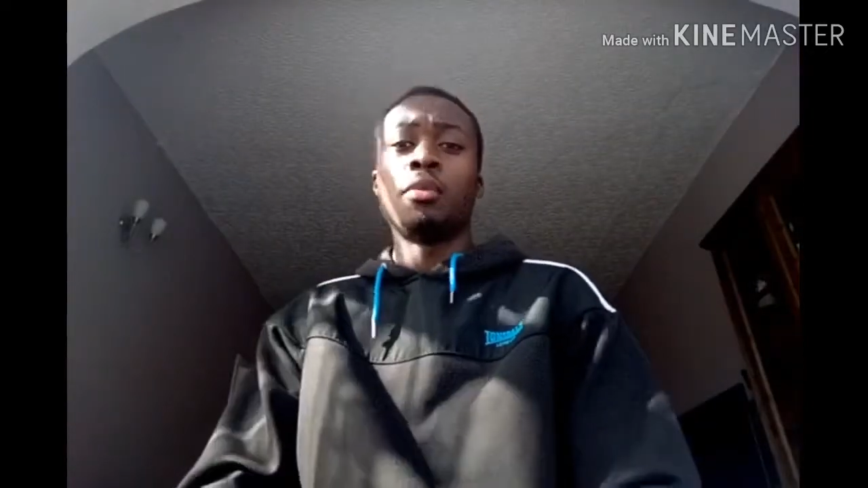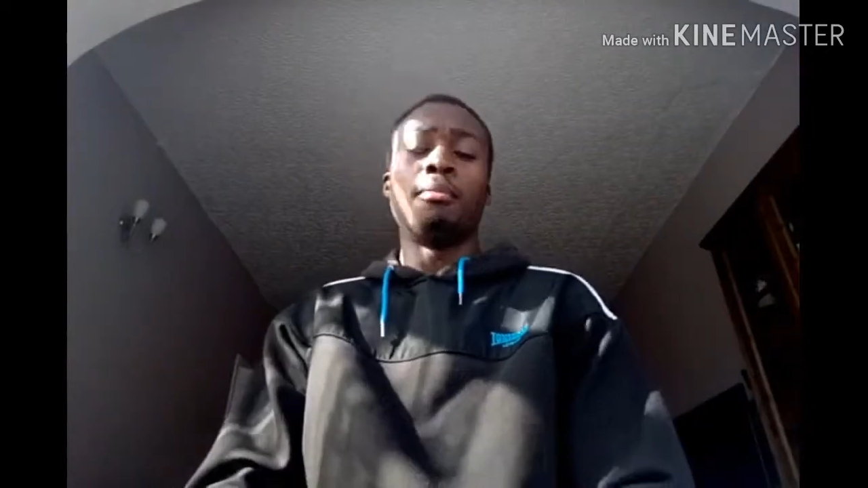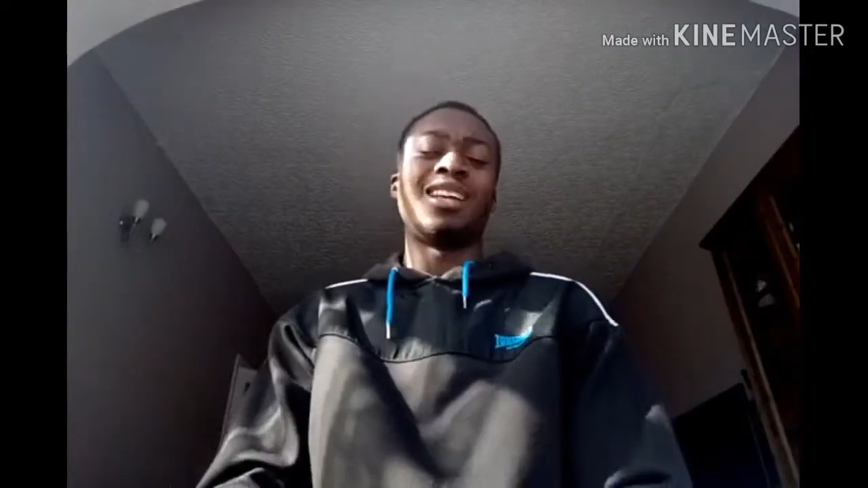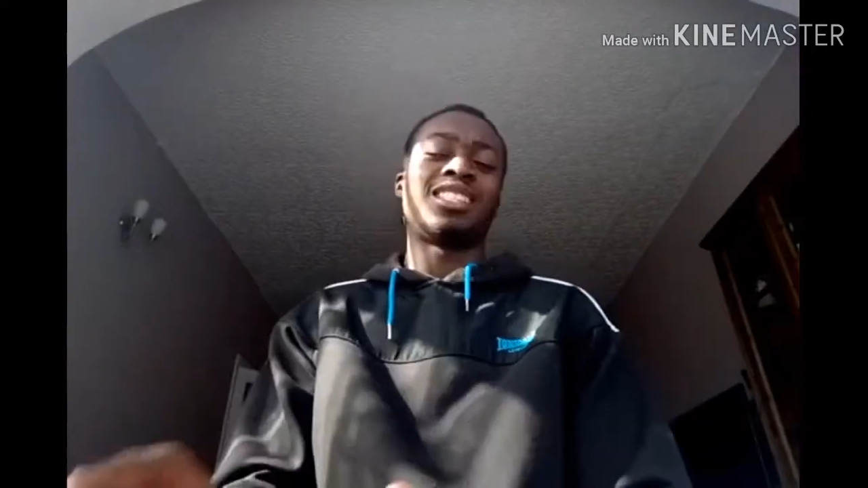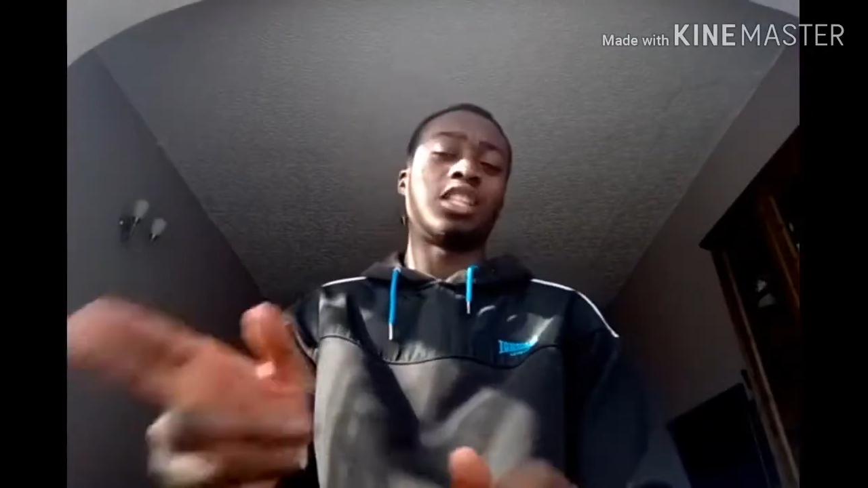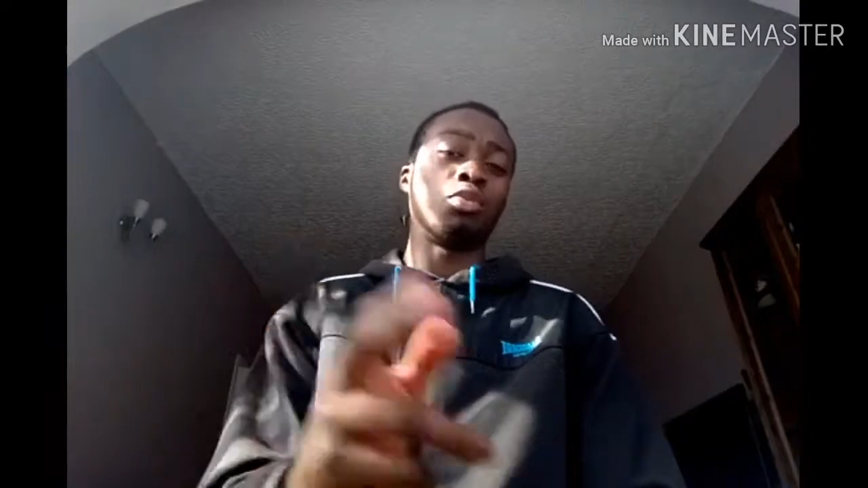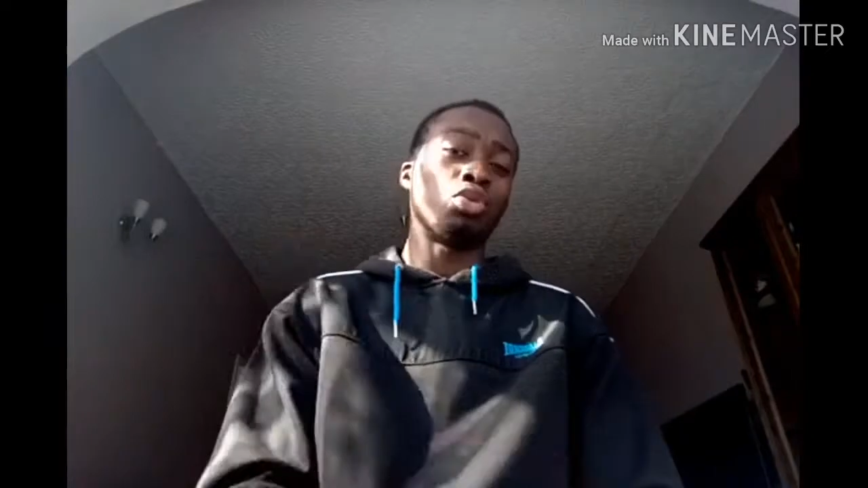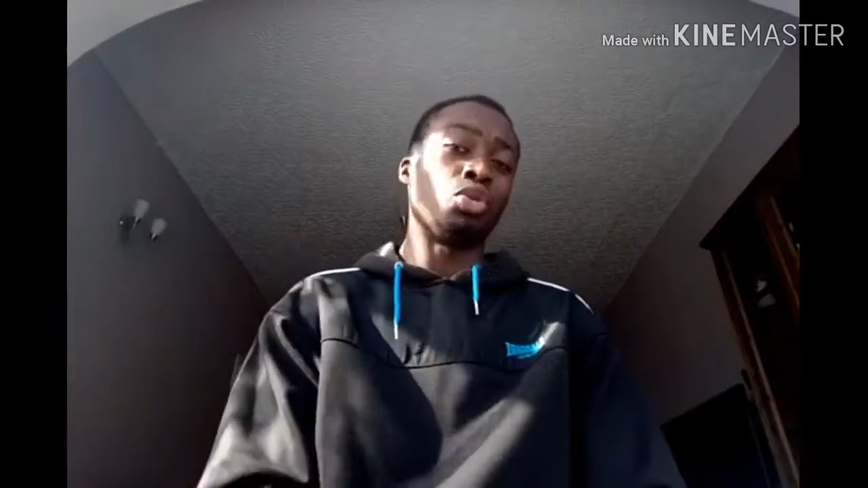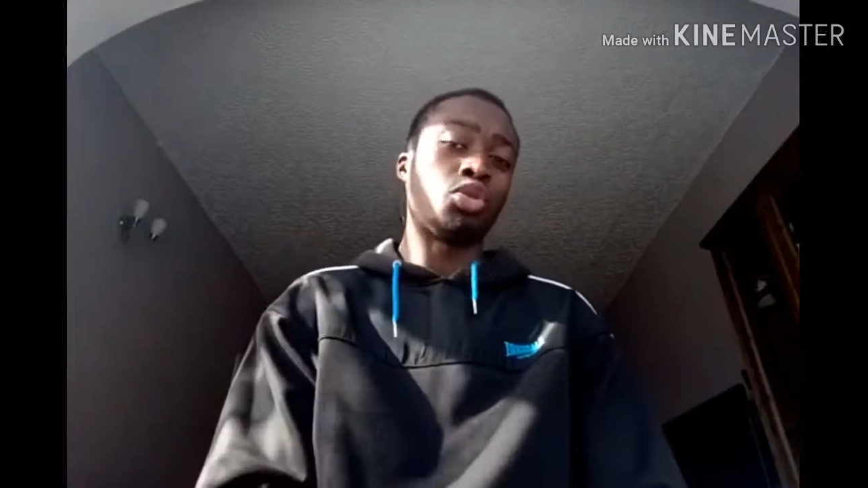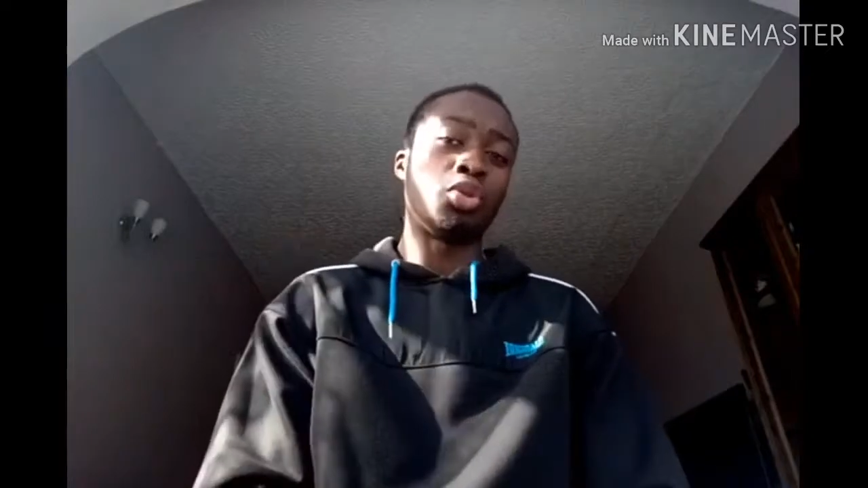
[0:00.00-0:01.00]
Man City will
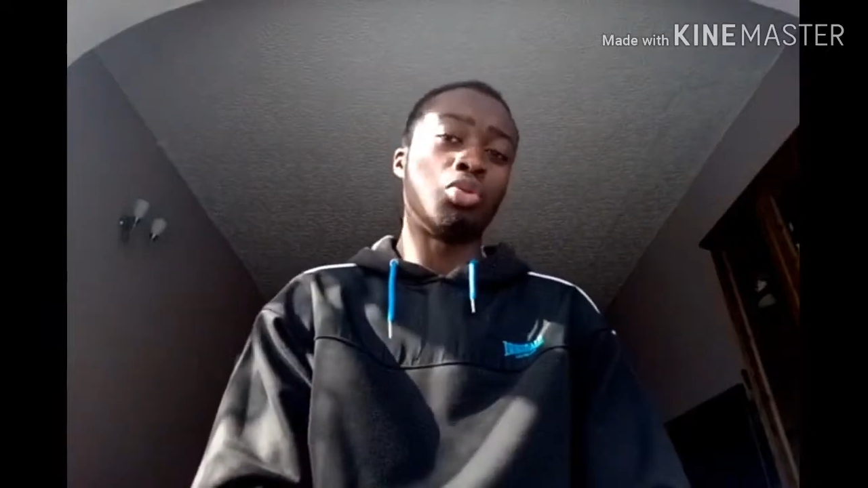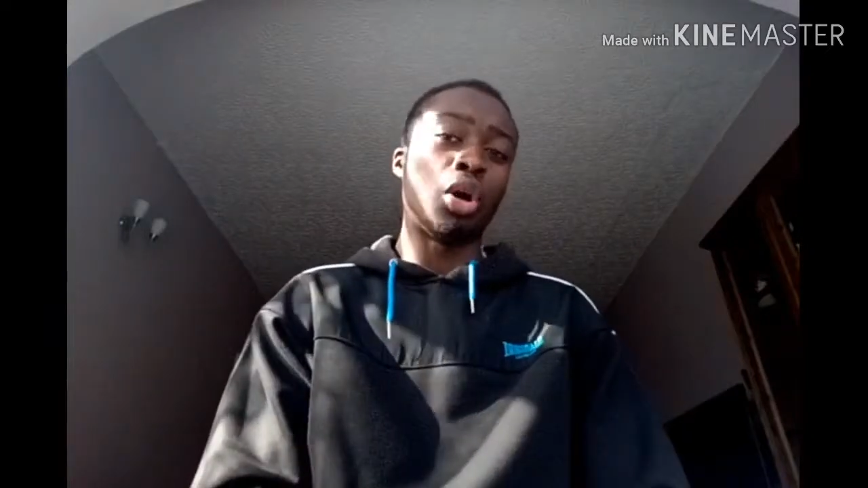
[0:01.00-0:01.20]
score 2